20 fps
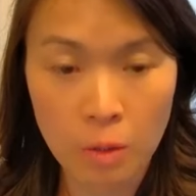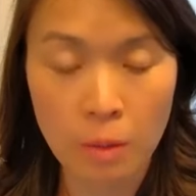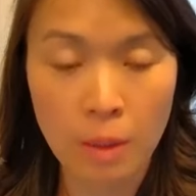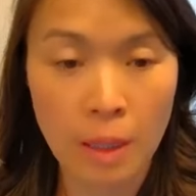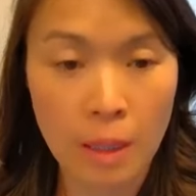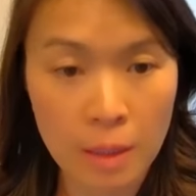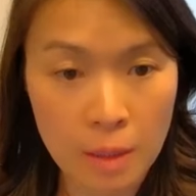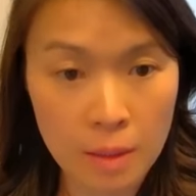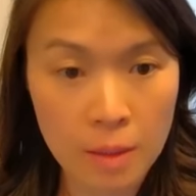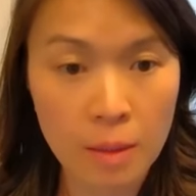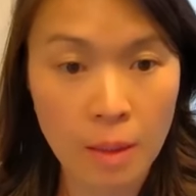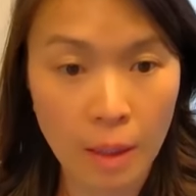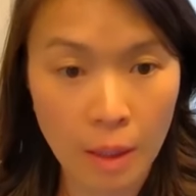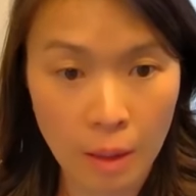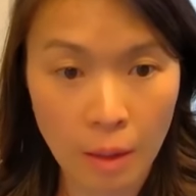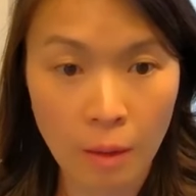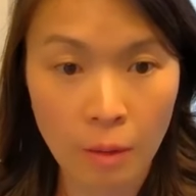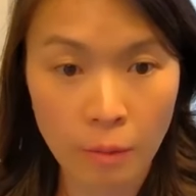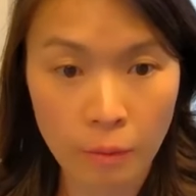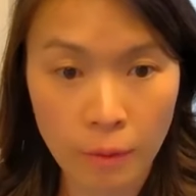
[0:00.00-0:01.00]
to that is
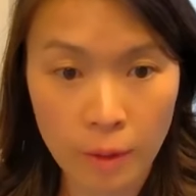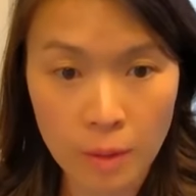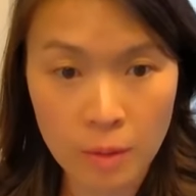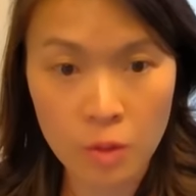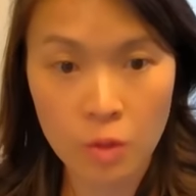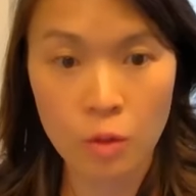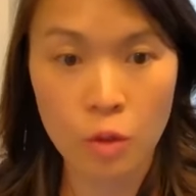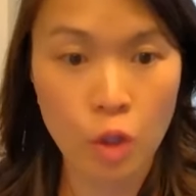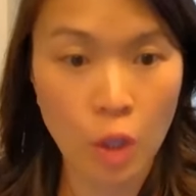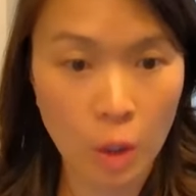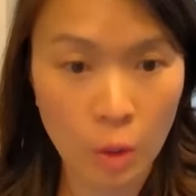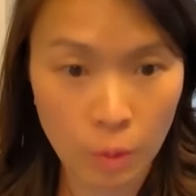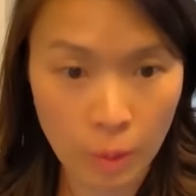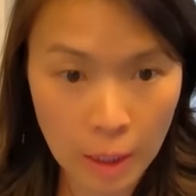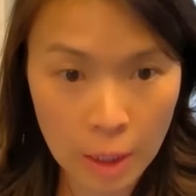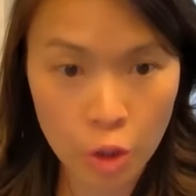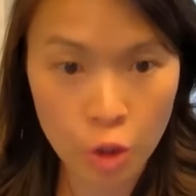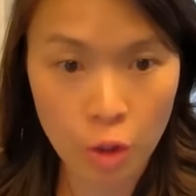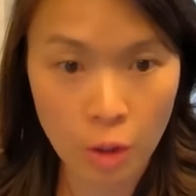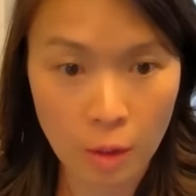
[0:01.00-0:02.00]
like of this
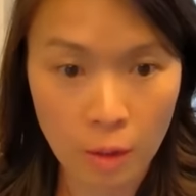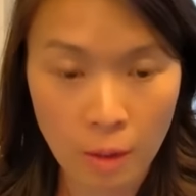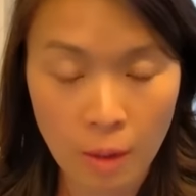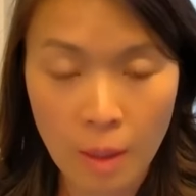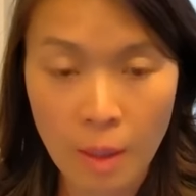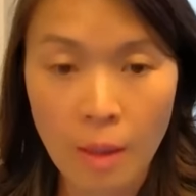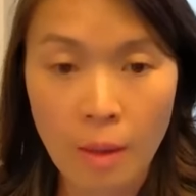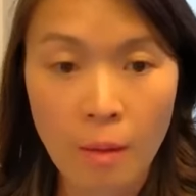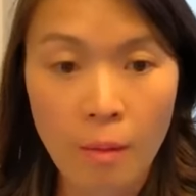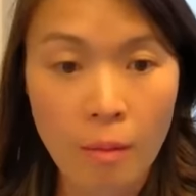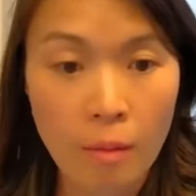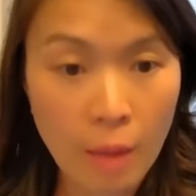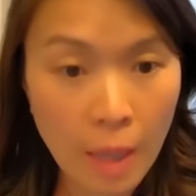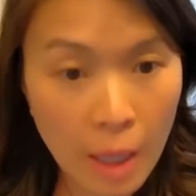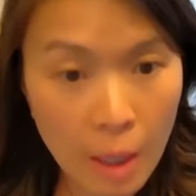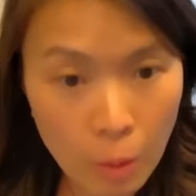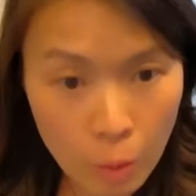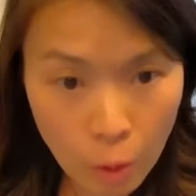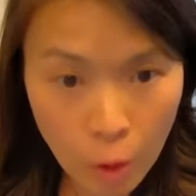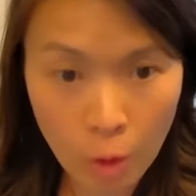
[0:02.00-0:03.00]
generation,
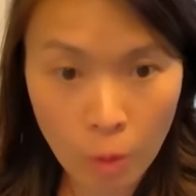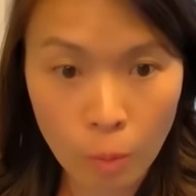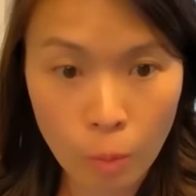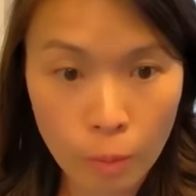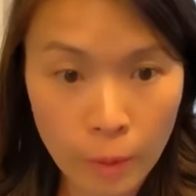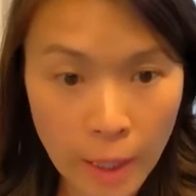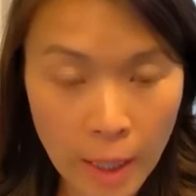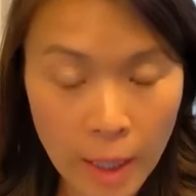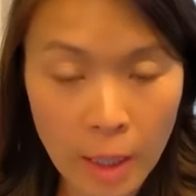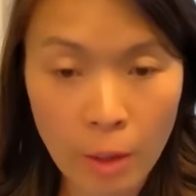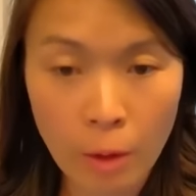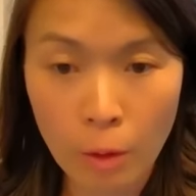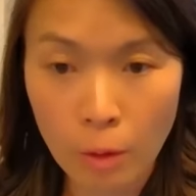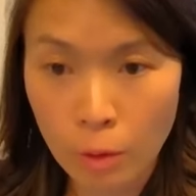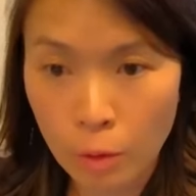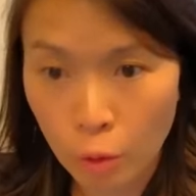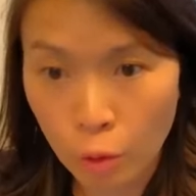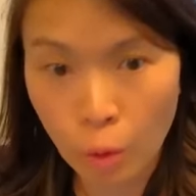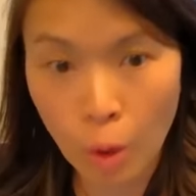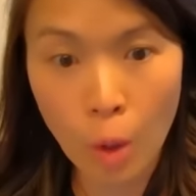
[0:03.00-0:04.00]
they
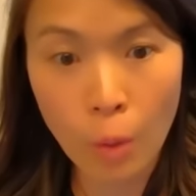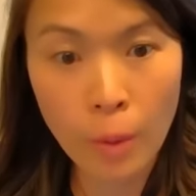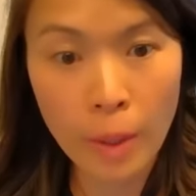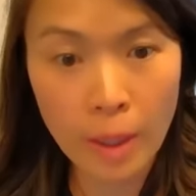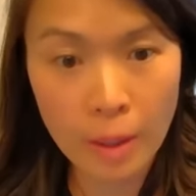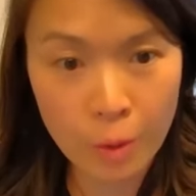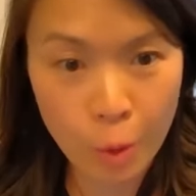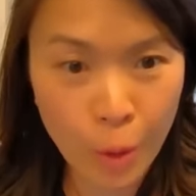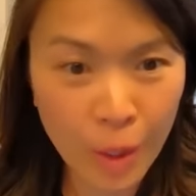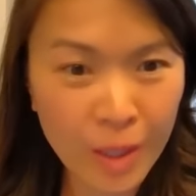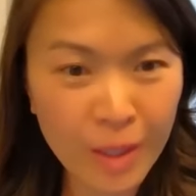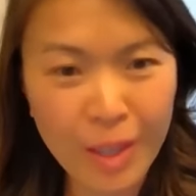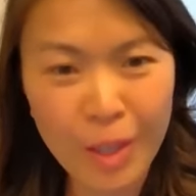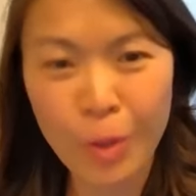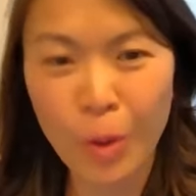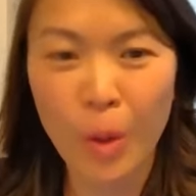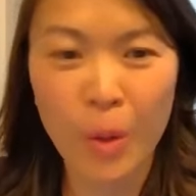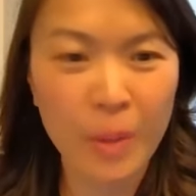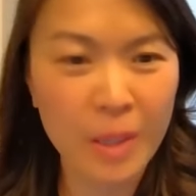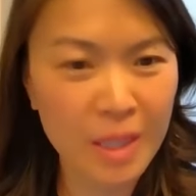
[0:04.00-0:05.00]
are quickly
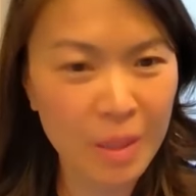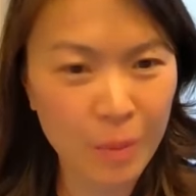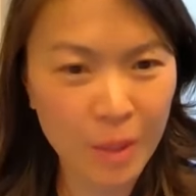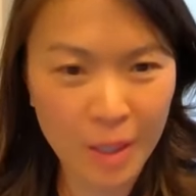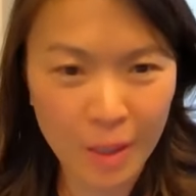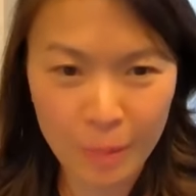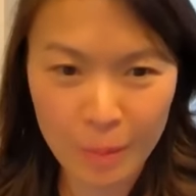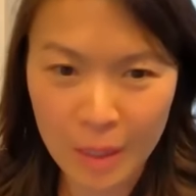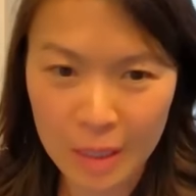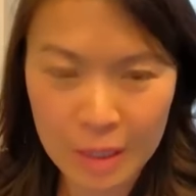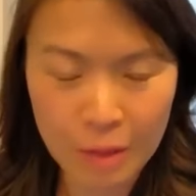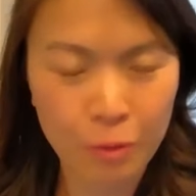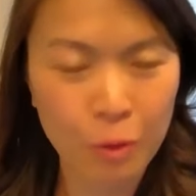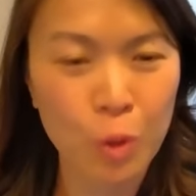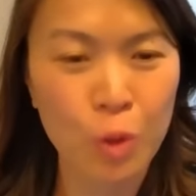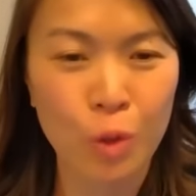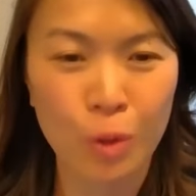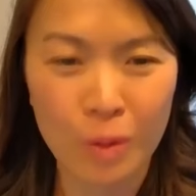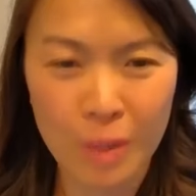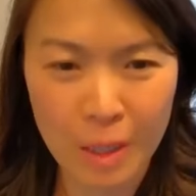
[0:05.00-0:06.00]
growing to become like the
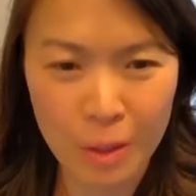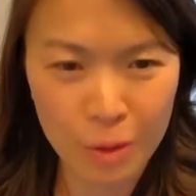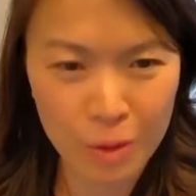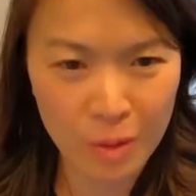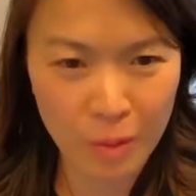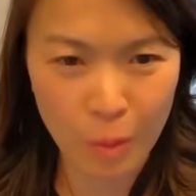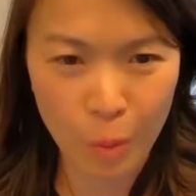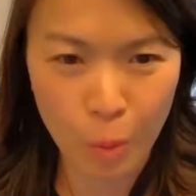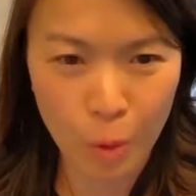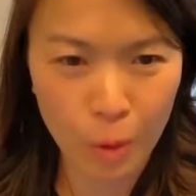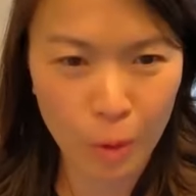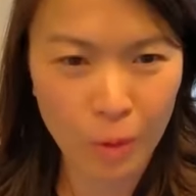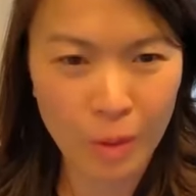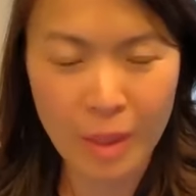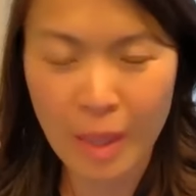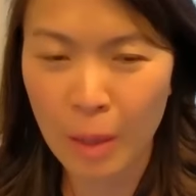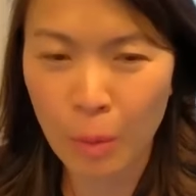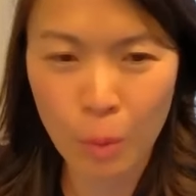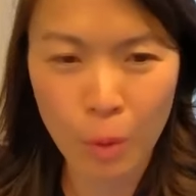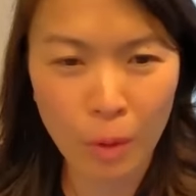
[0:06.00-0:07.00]
future leaders of the
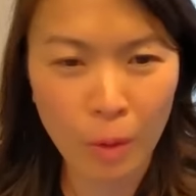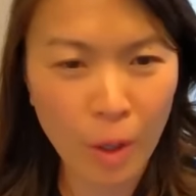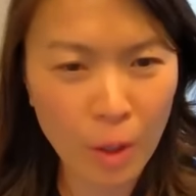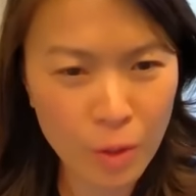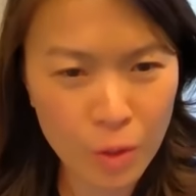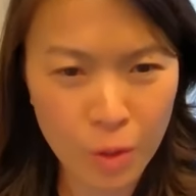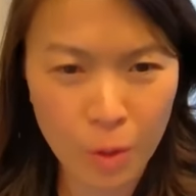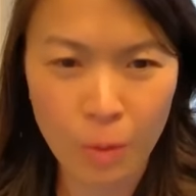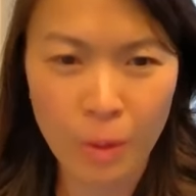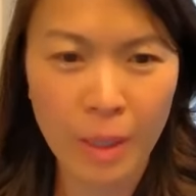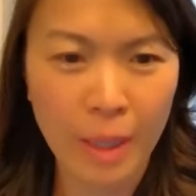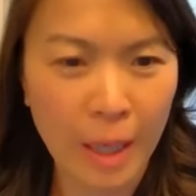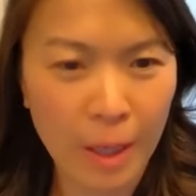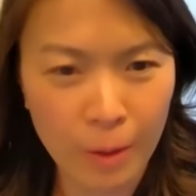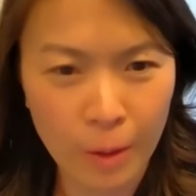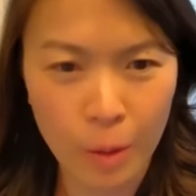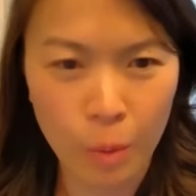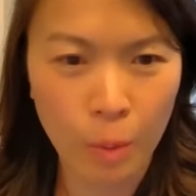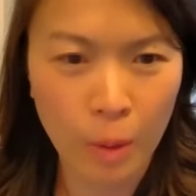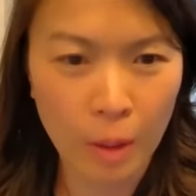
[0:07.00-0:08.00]
world. They will also
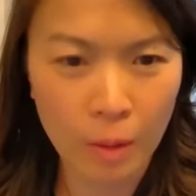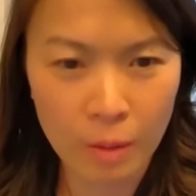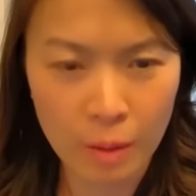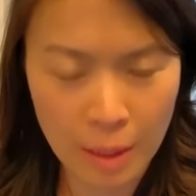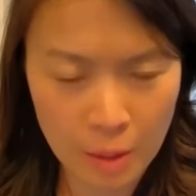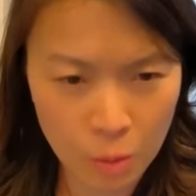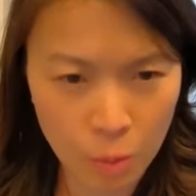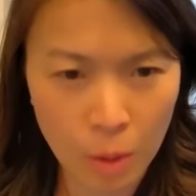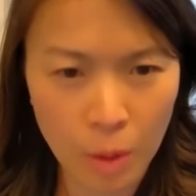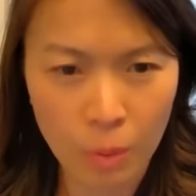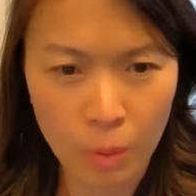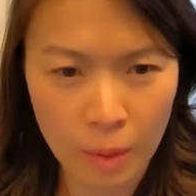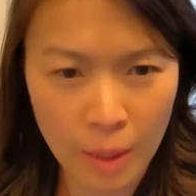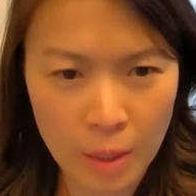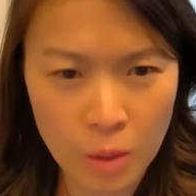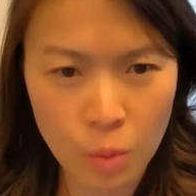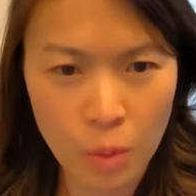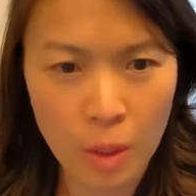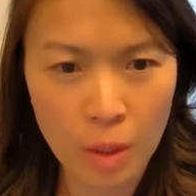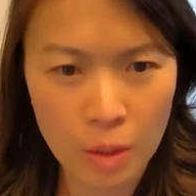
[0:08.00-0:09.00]
inherit wealth as well
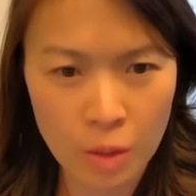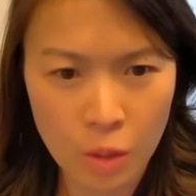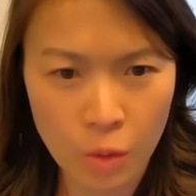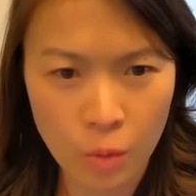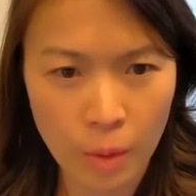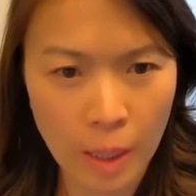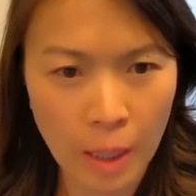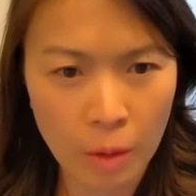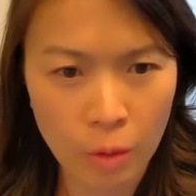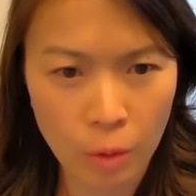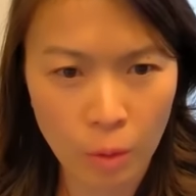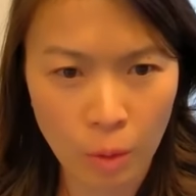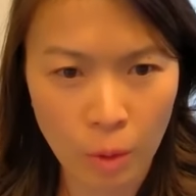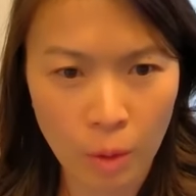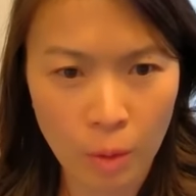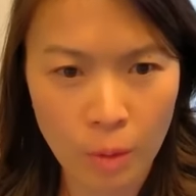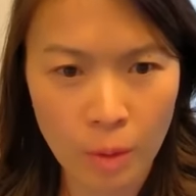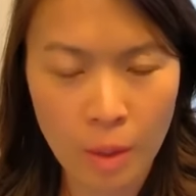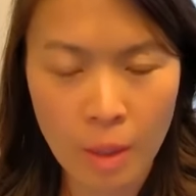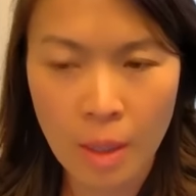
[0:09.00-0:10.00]
as create their
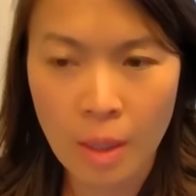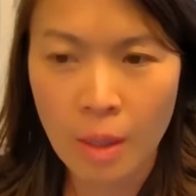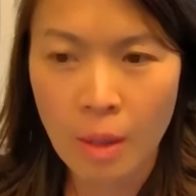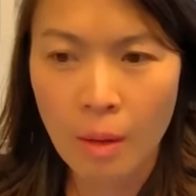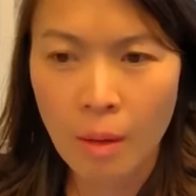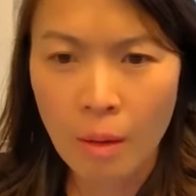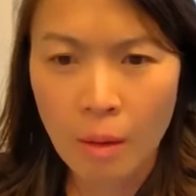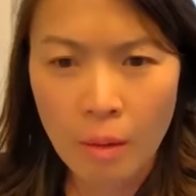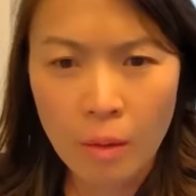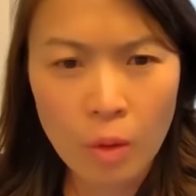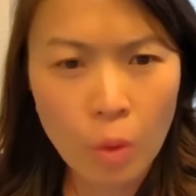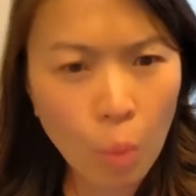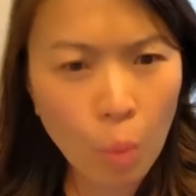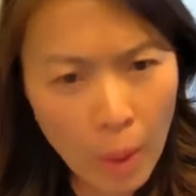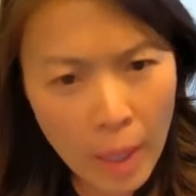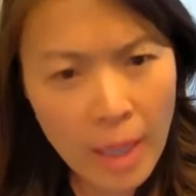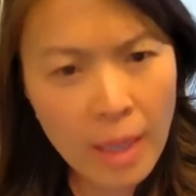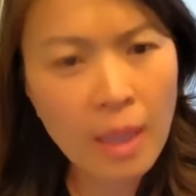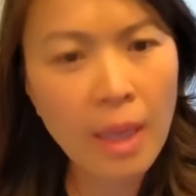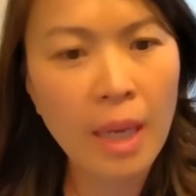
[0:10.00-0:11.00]
own. The
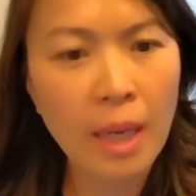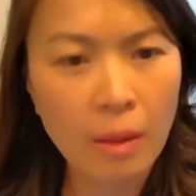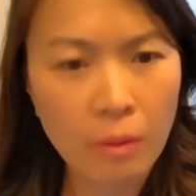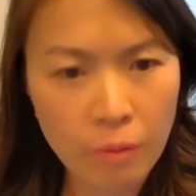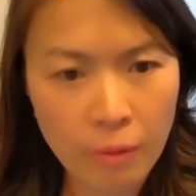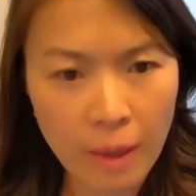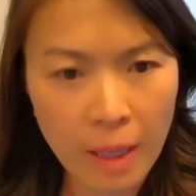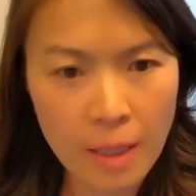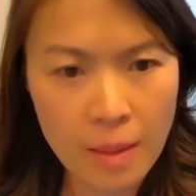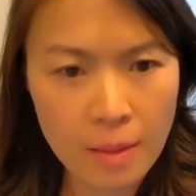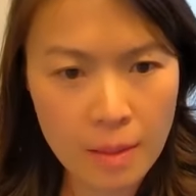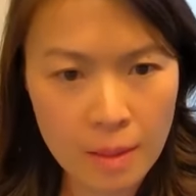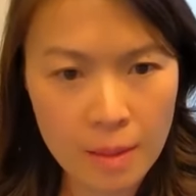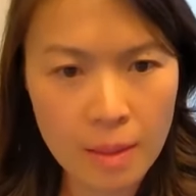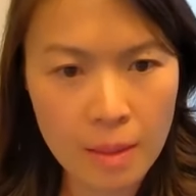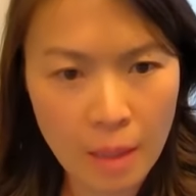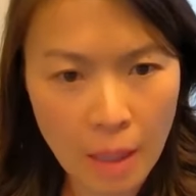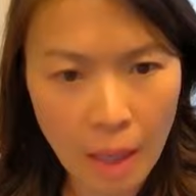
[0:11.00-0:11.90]
way they invest is